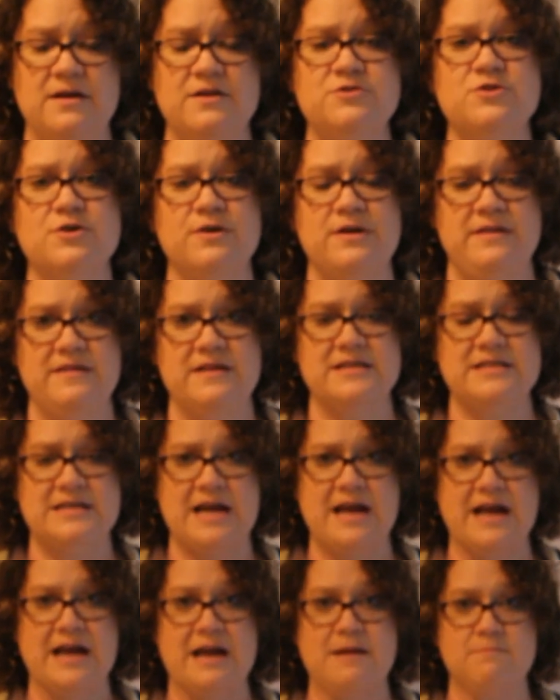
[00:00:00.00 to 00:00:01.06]
during this
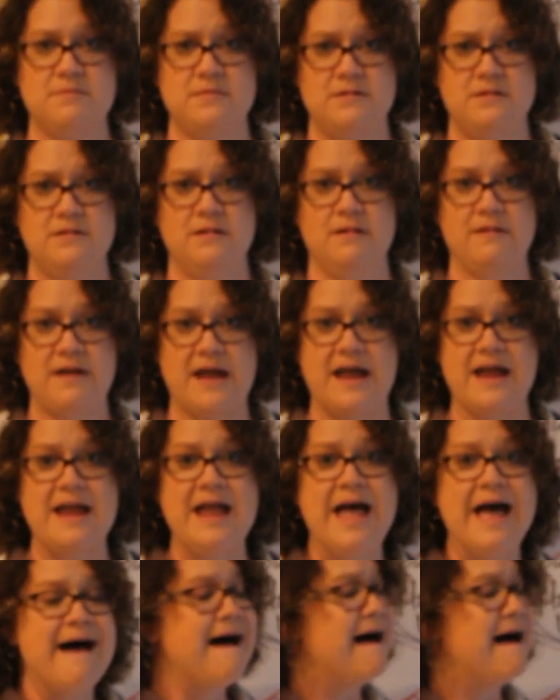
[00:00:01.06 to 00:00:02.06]
time? Okay,